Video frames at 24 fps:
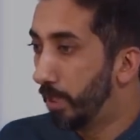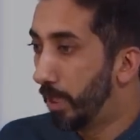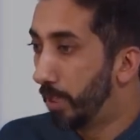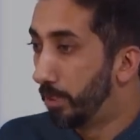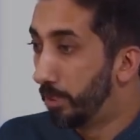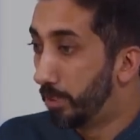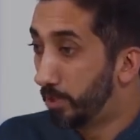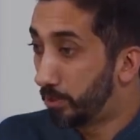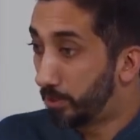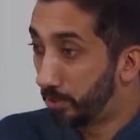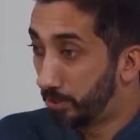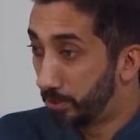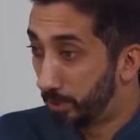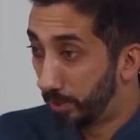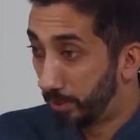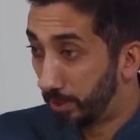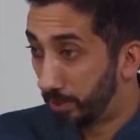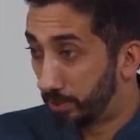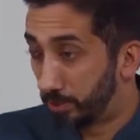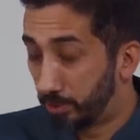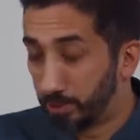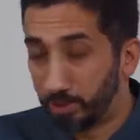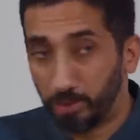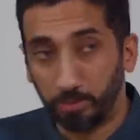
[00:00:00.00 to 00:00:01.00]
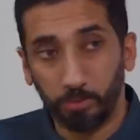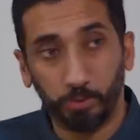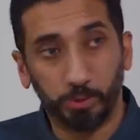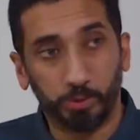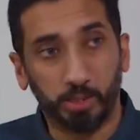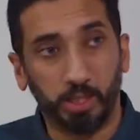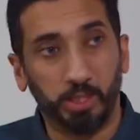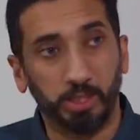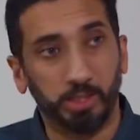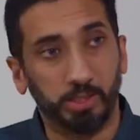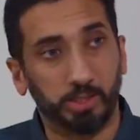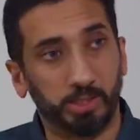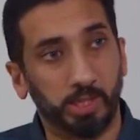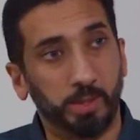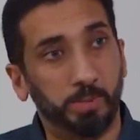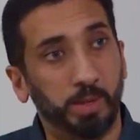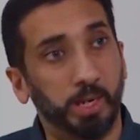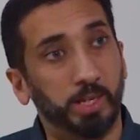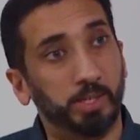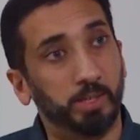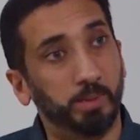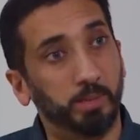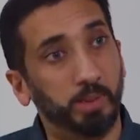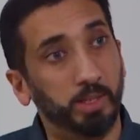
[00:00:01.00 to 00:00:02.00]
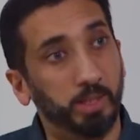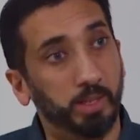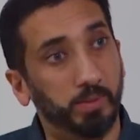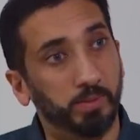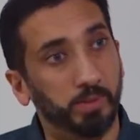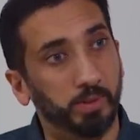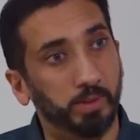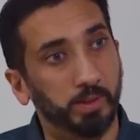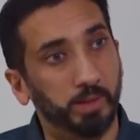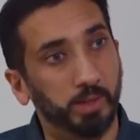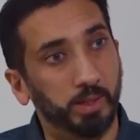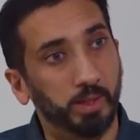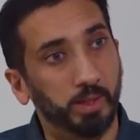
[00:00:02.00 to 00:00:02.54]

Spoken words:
And this is the lesson that Musa alayhi salam had to be given.